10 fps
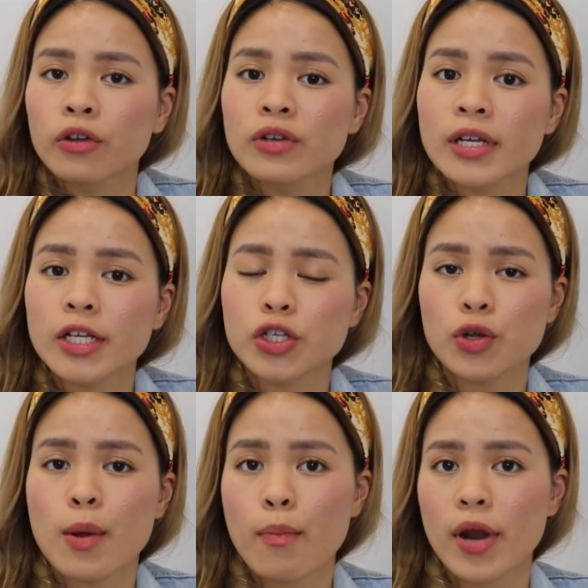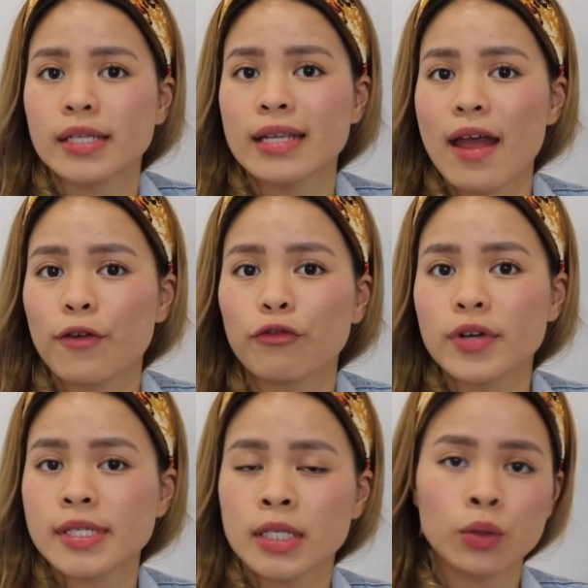you need to embrace every
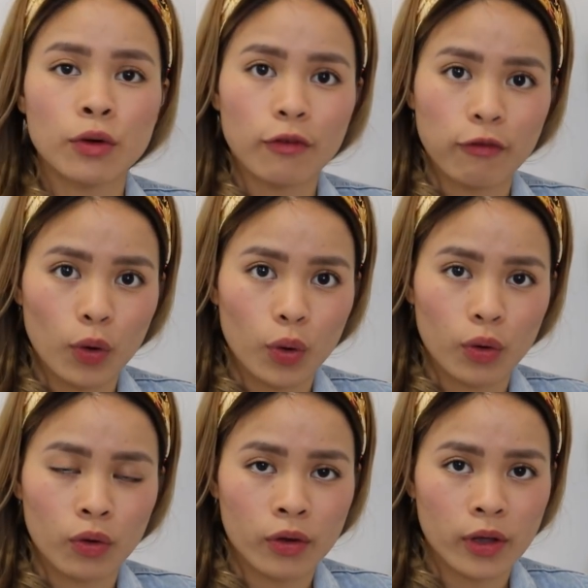single flaw.